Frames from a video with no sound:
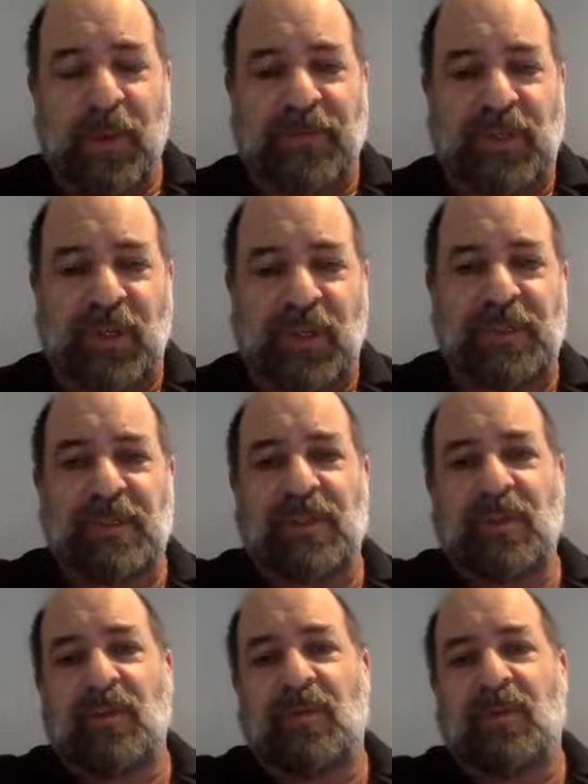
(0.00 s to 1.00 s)
chosen
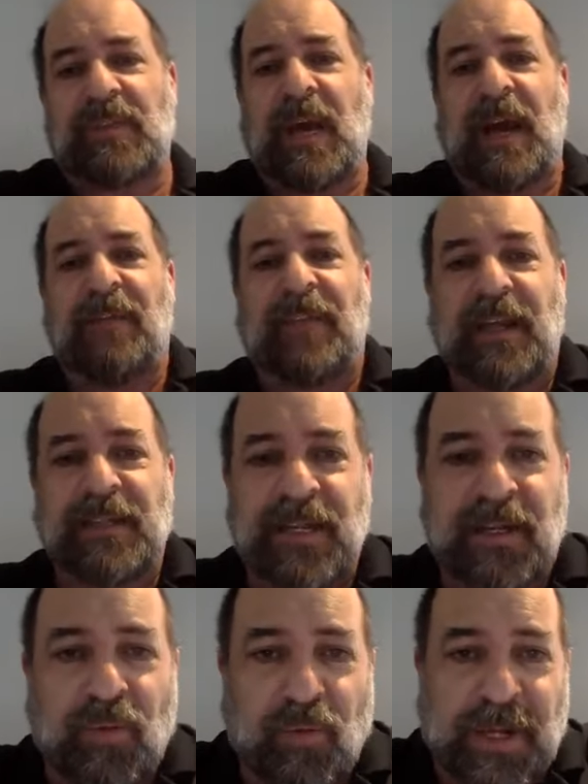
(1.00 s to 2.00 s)
to have that
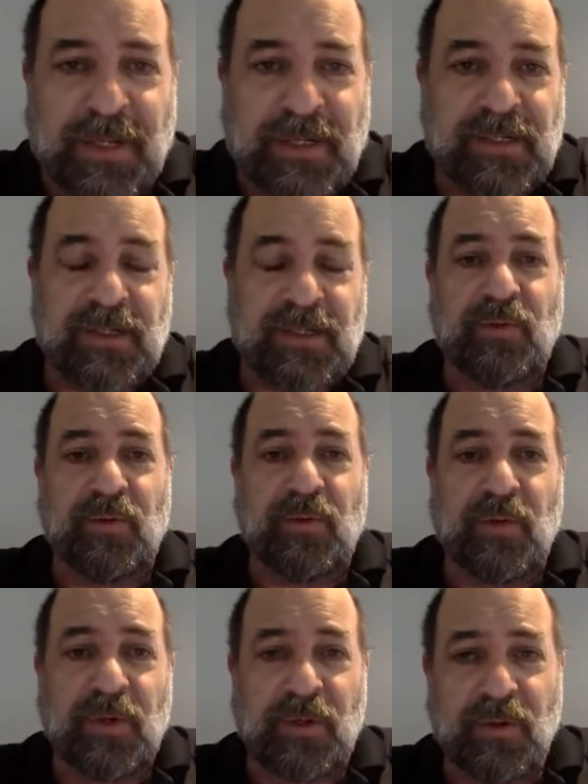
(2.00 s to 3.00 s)
data written
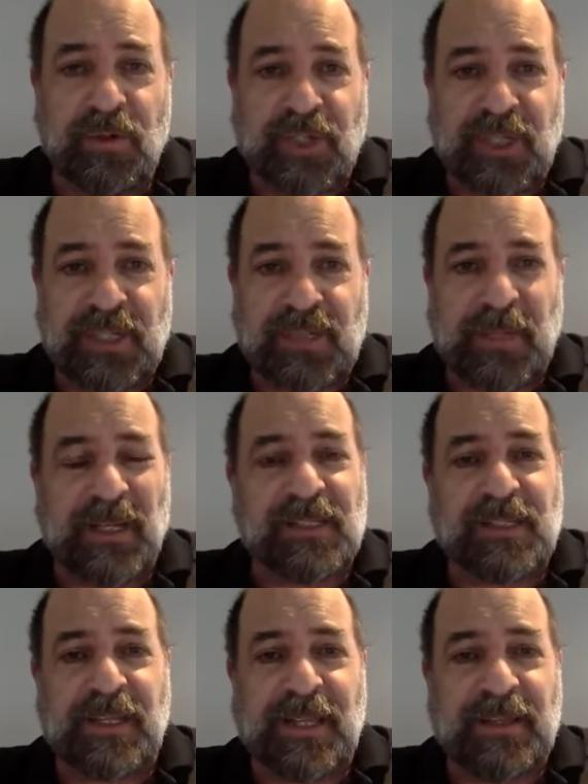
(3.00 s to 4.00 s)
to Google Sheets
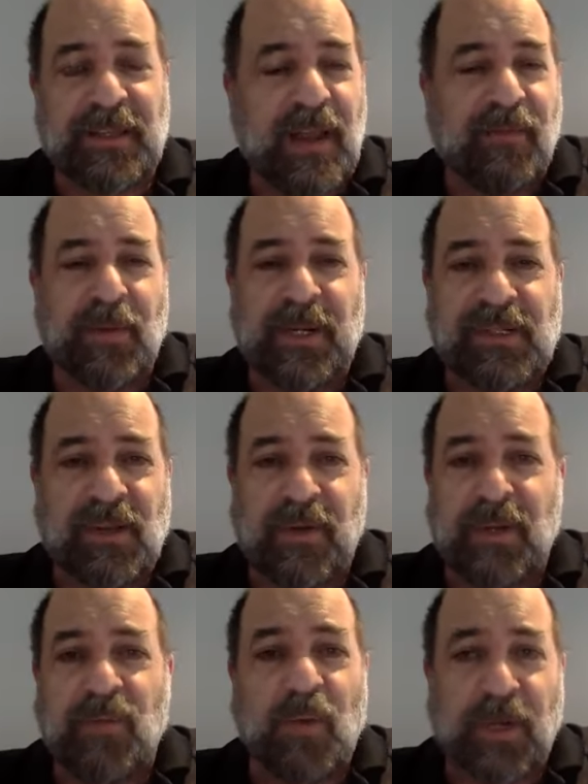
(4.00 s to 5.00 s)
because everybody's
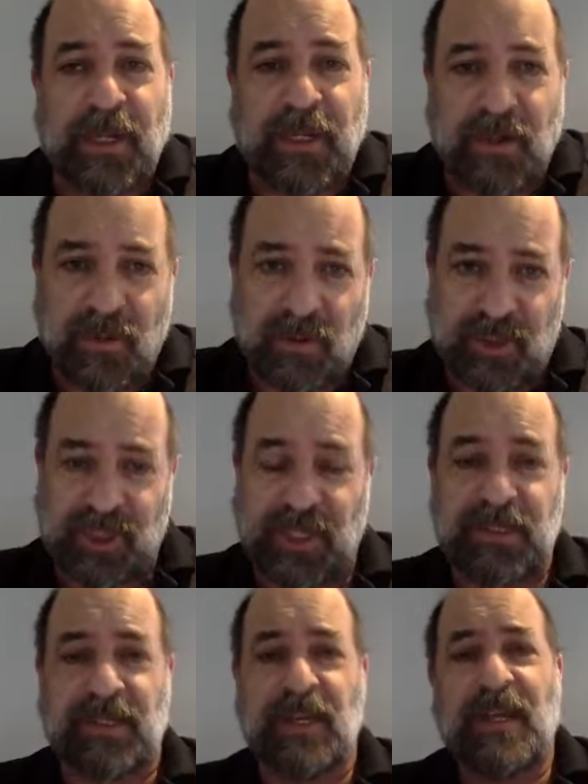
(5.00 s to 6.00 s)
already working in Google
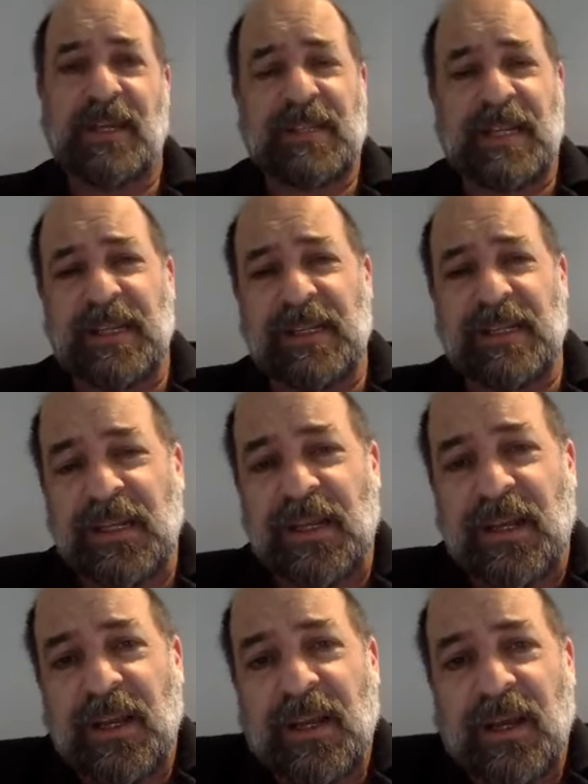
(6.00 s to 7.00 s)
Sheets. It's
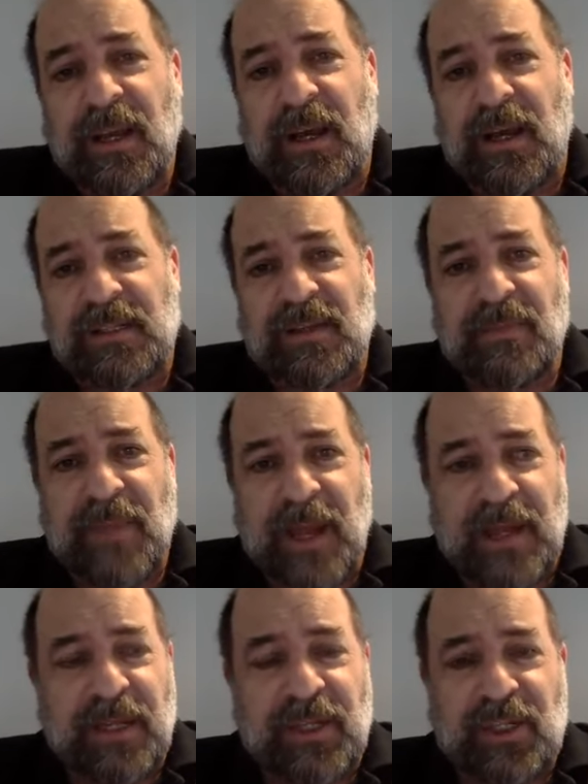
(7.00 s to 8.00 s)
easy to
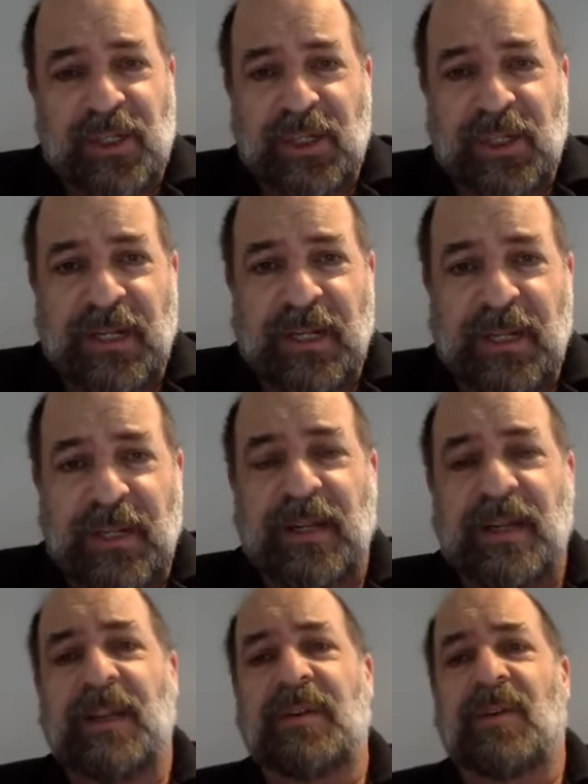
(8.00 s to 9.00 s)
manage.
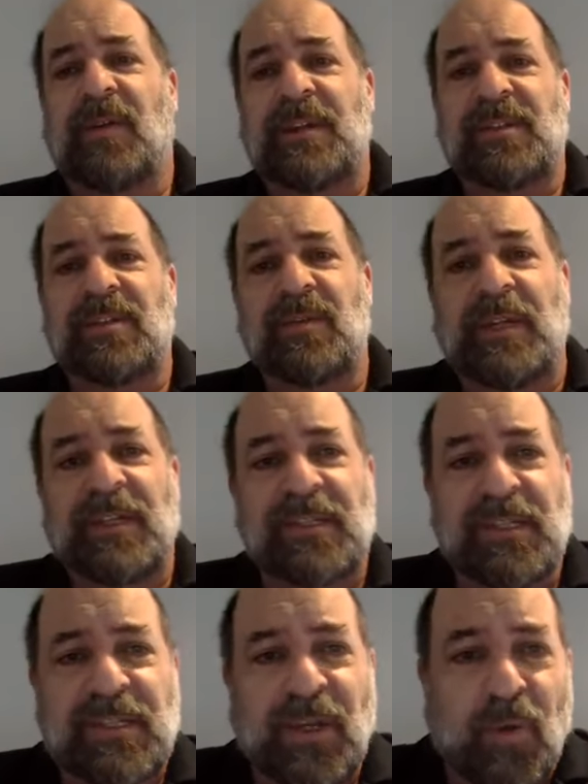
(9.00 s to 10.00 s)
It integrates into an
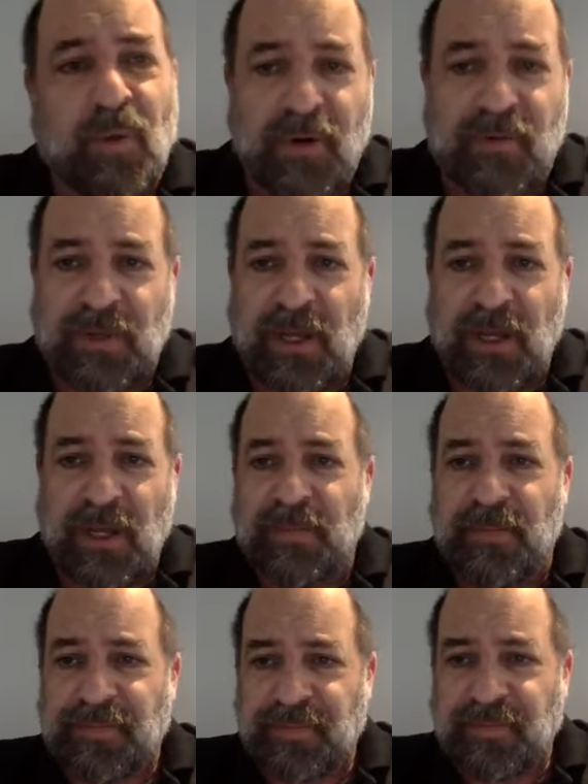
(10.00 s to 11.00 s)
existing workflow,
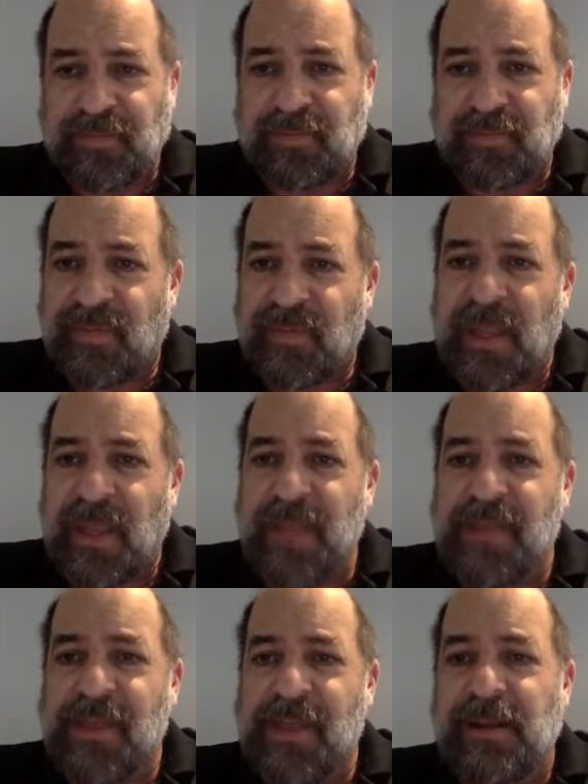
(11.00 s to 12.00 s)

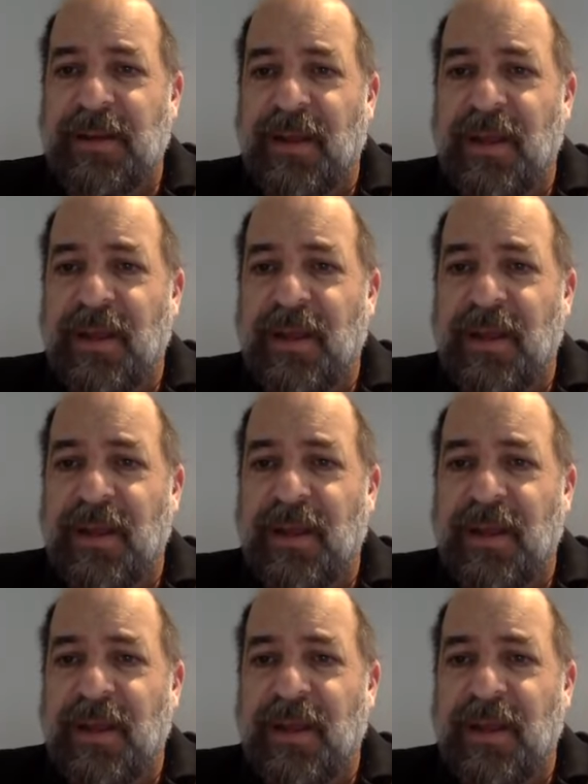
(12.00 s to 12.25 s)
and then